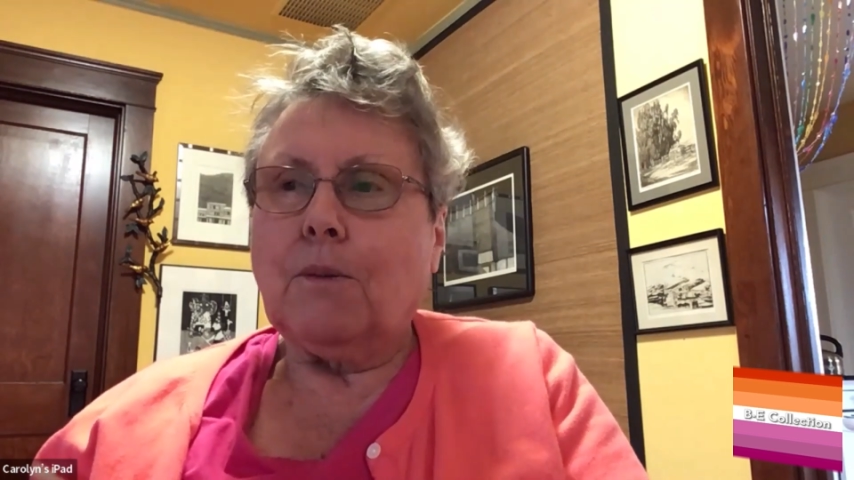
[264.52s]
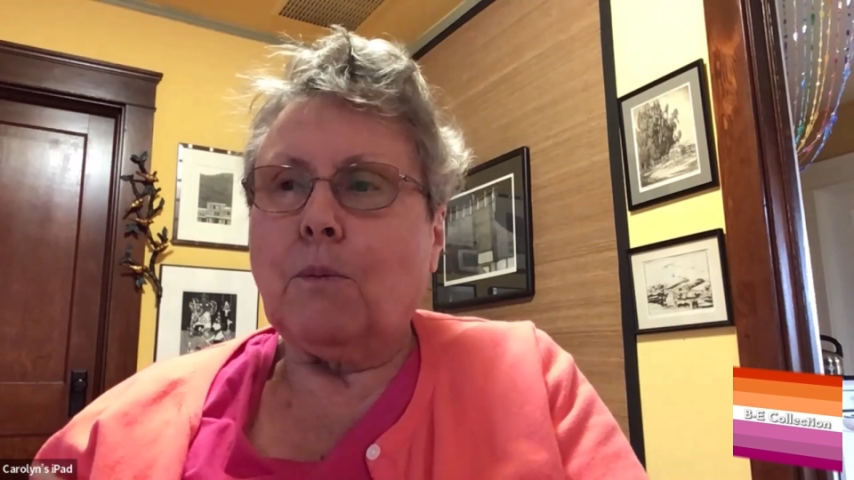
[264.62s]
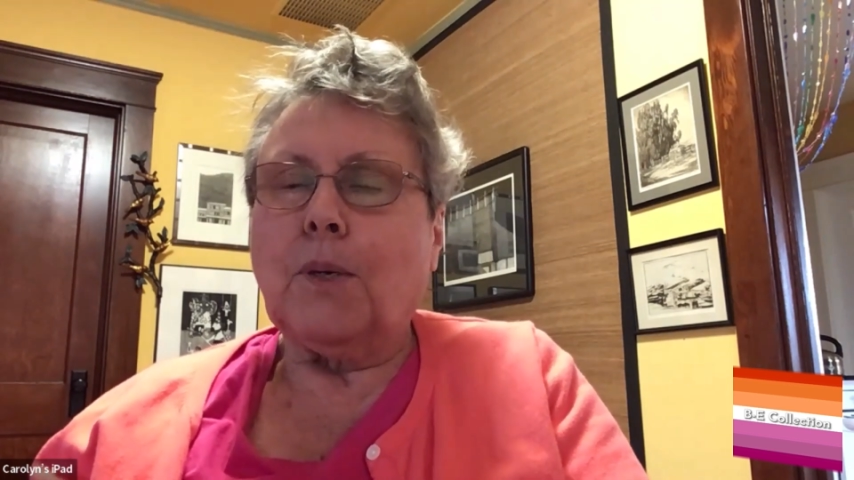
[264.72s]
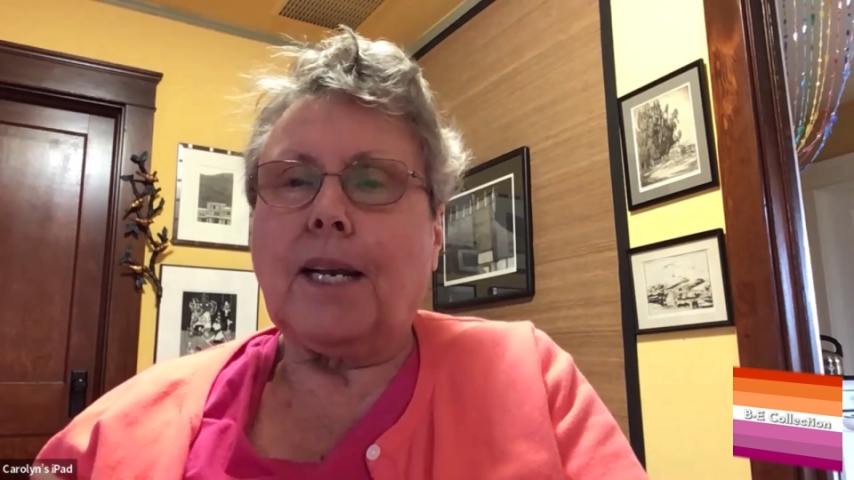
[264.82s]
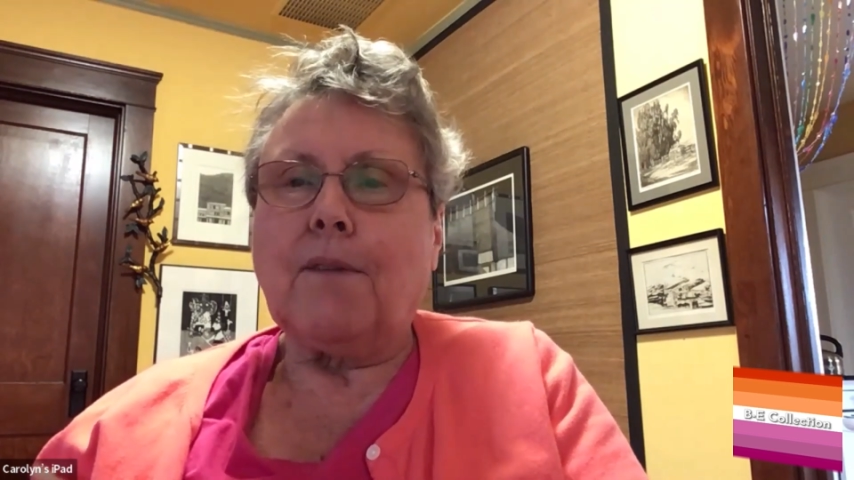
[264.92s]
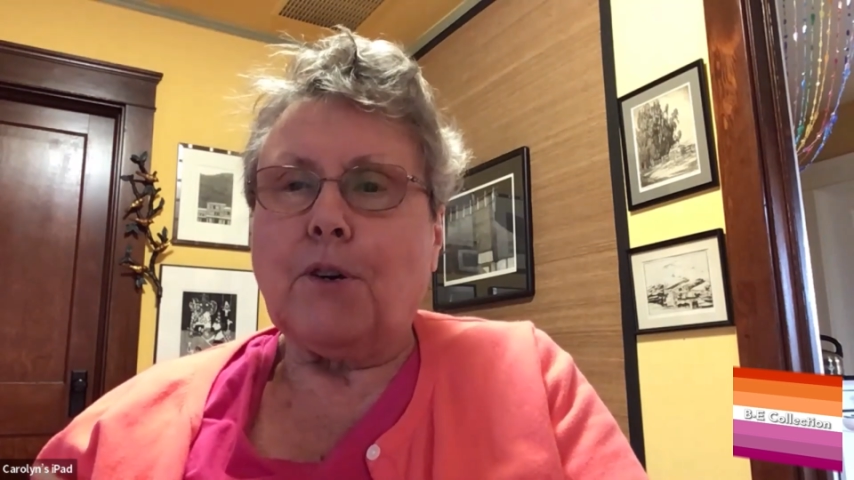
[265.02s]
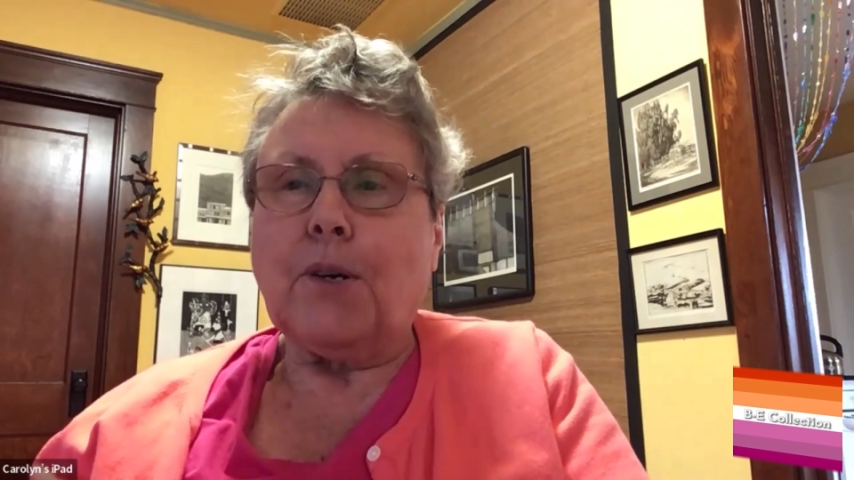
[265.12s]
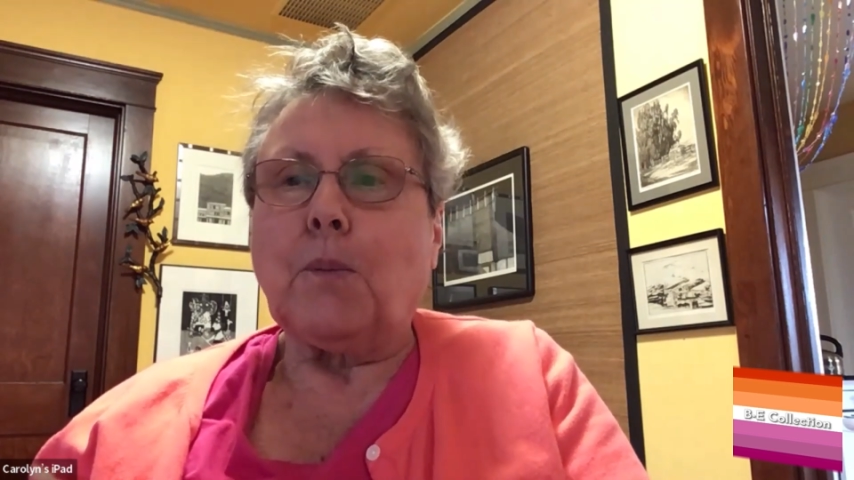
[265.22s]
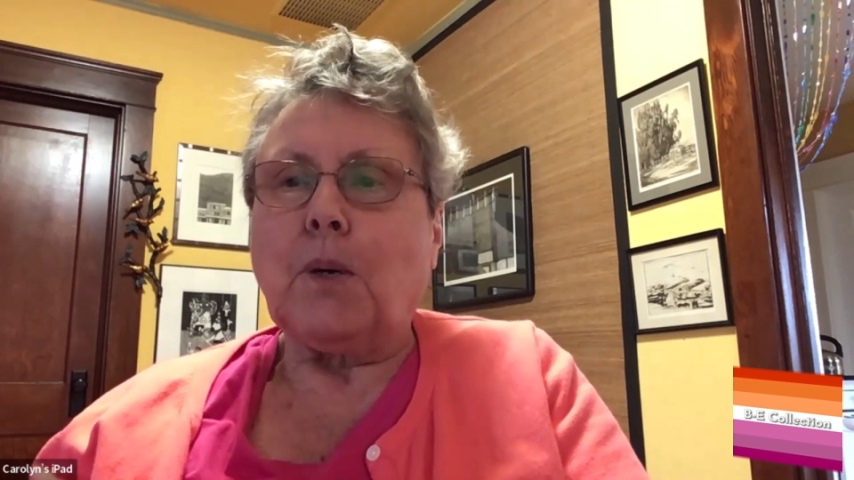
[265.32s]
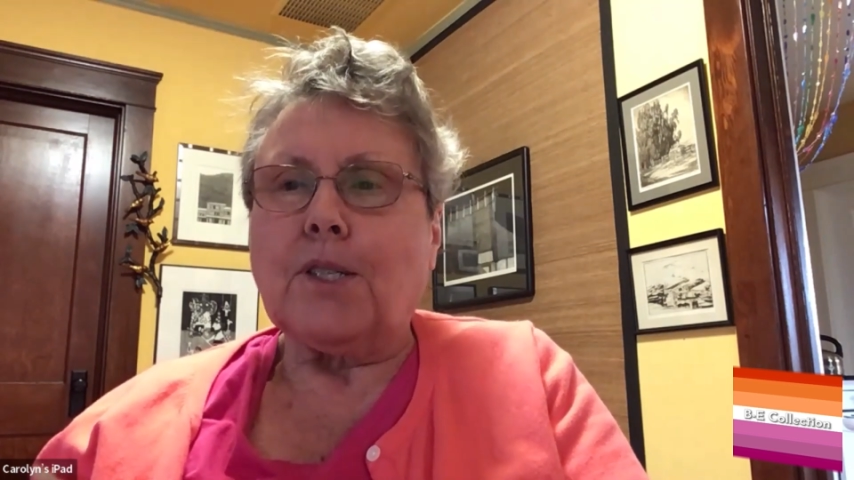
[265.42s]
whatever
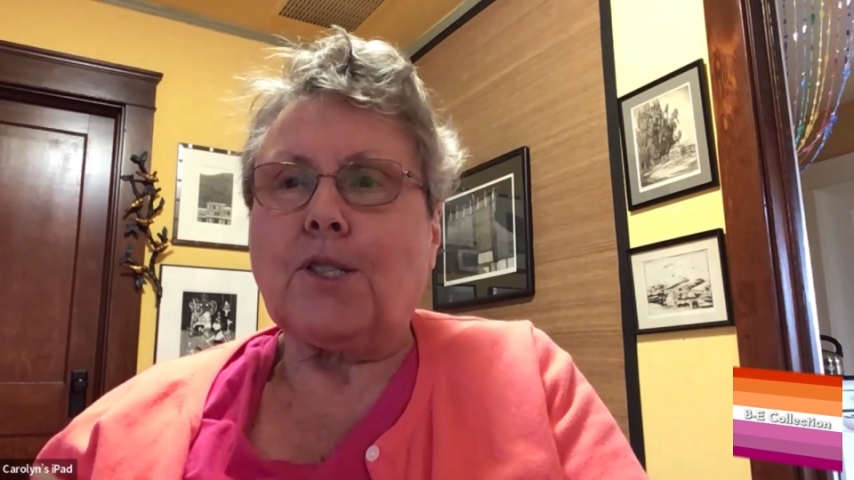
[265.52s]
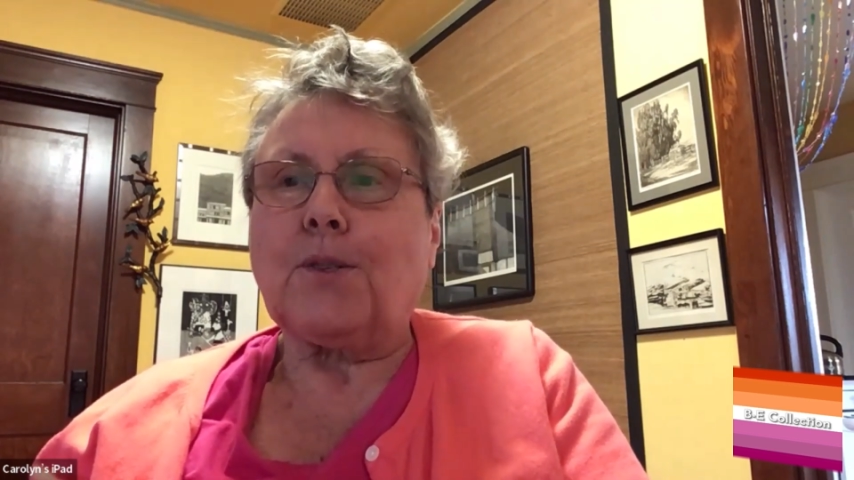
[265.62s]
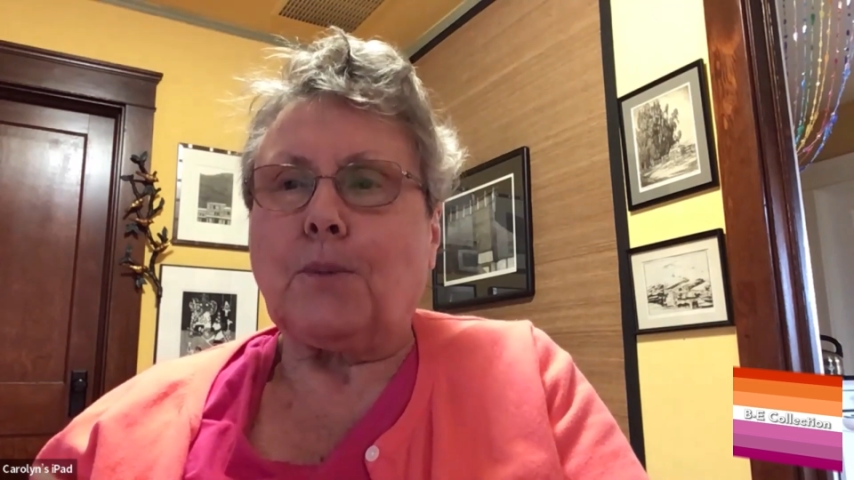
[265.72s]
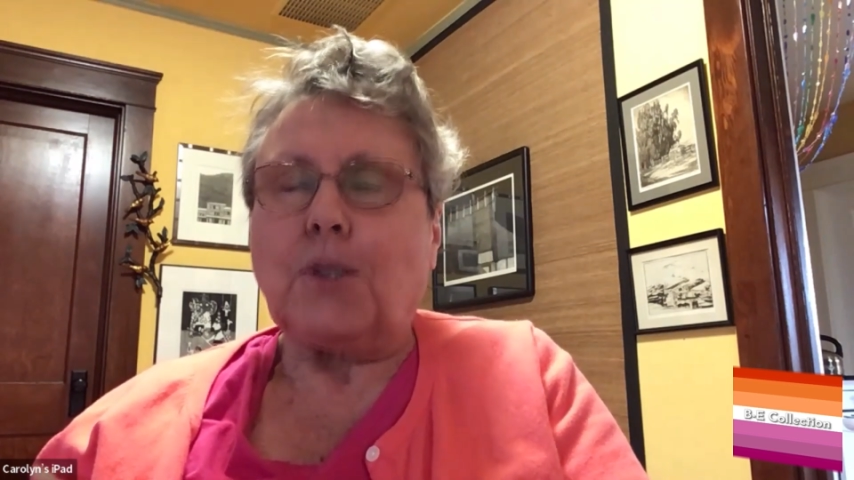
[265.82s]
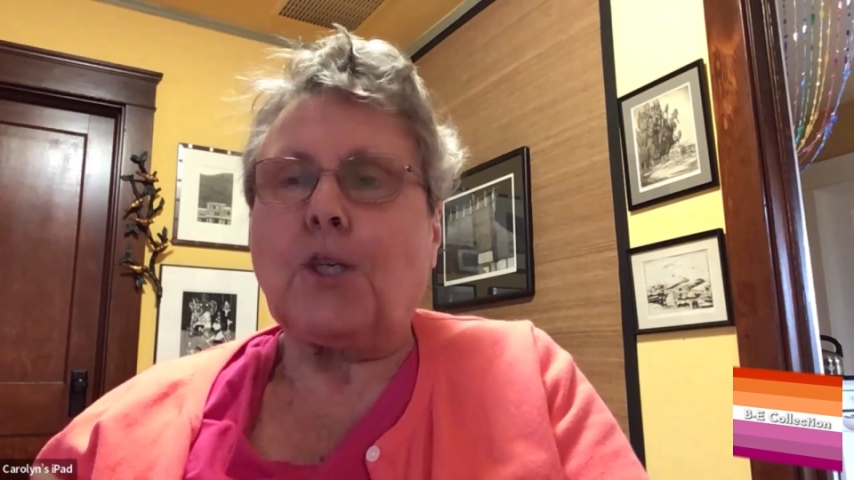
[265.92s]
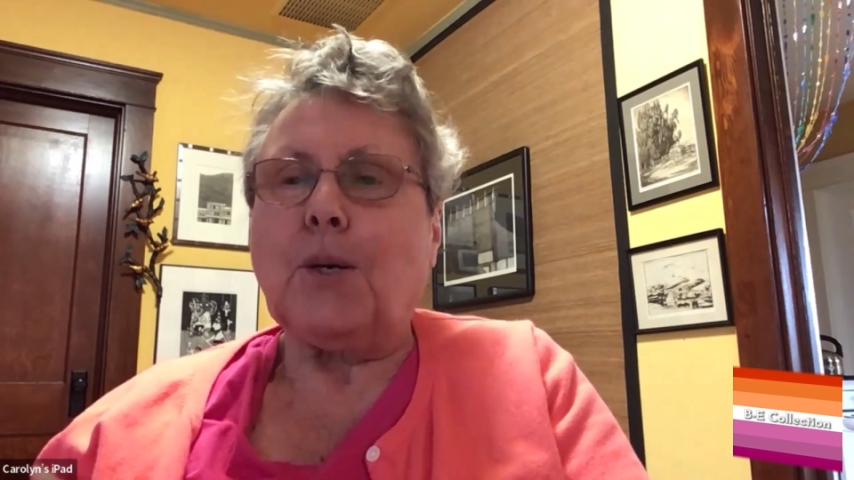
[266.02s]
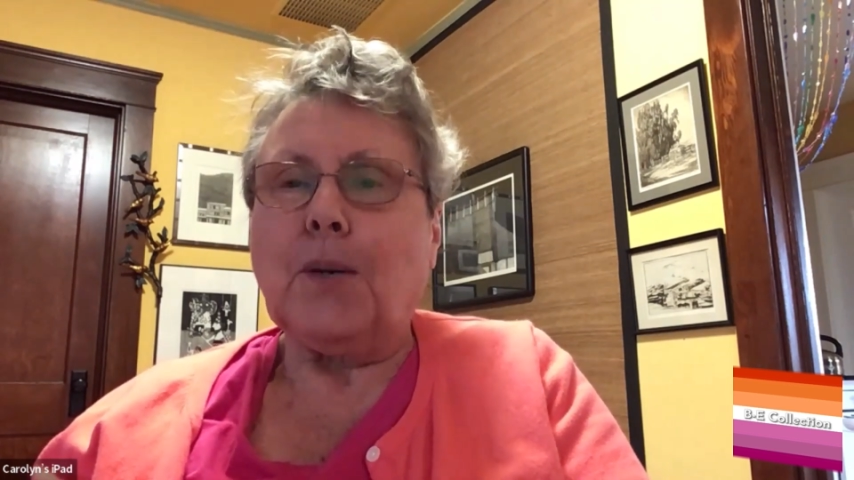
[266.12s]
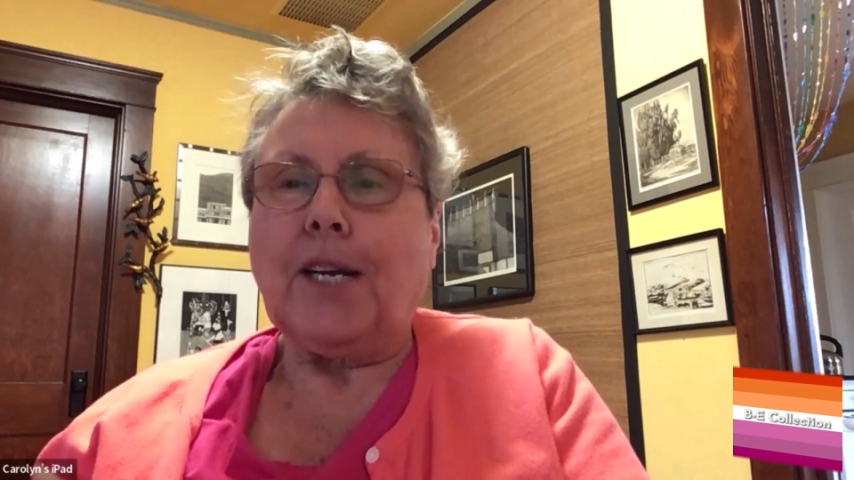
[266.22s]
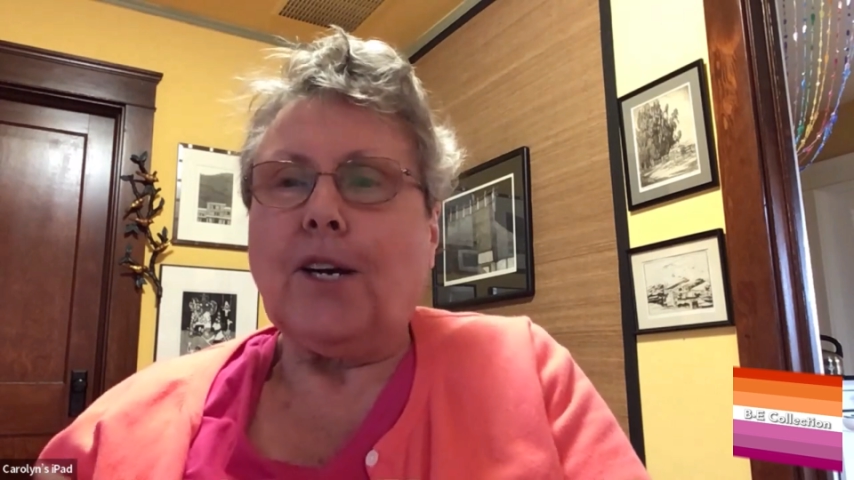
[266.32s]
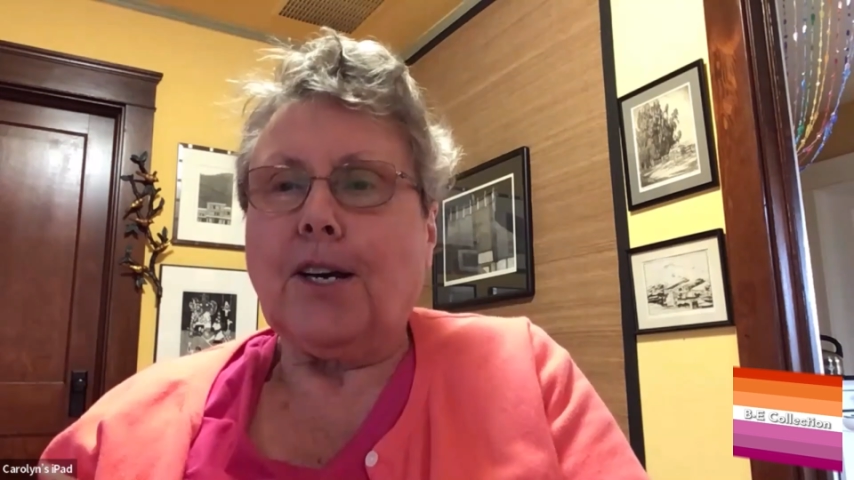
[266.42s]
it was that was
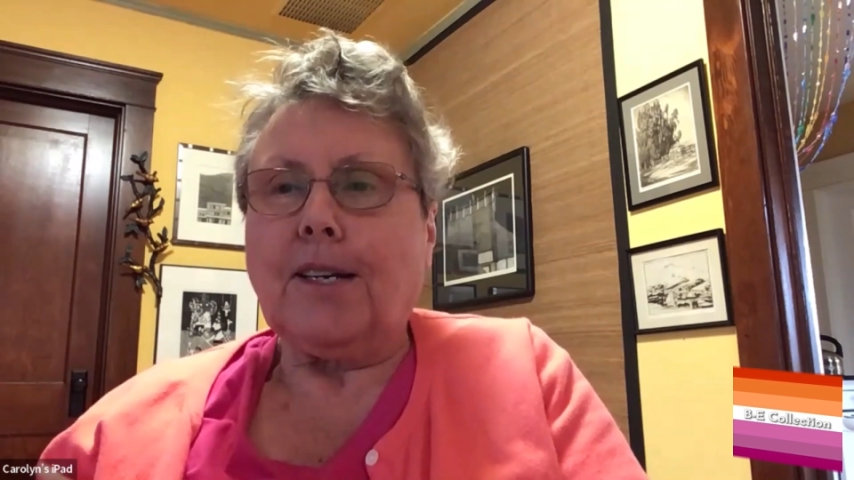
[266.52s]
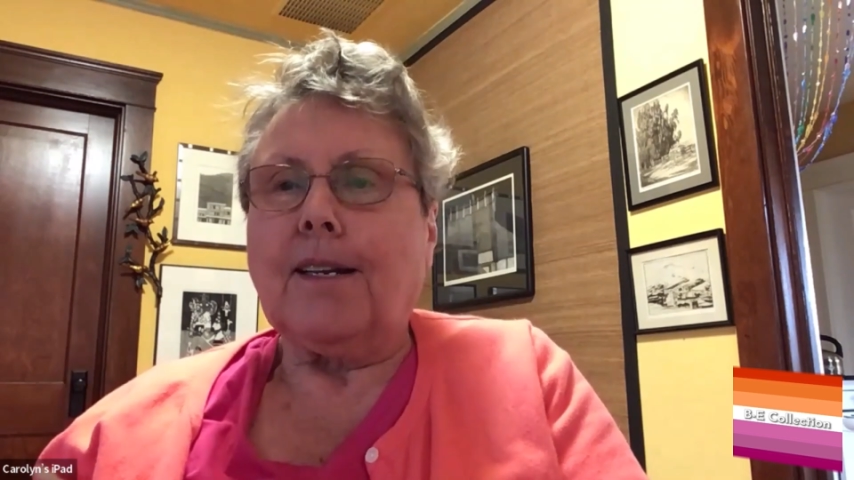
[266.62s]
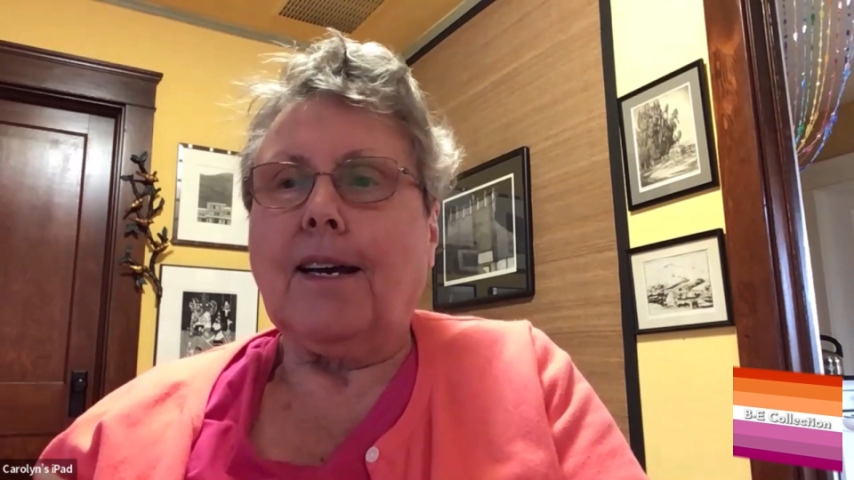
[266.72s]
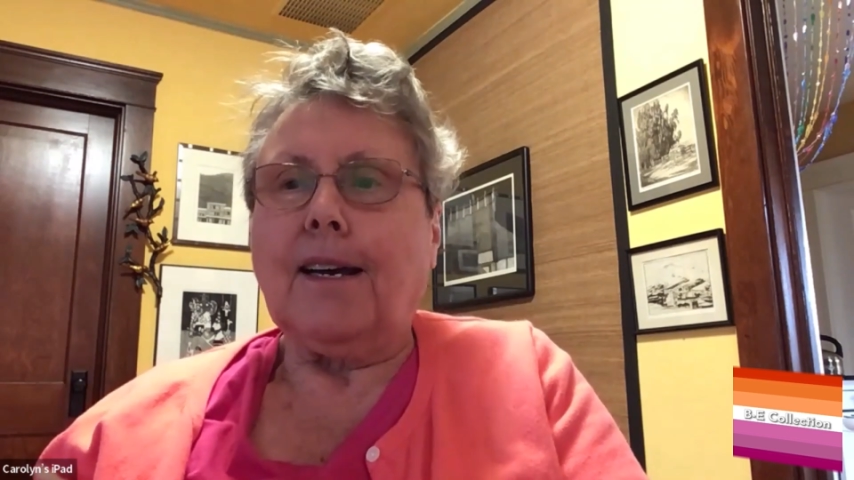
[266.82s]
going on.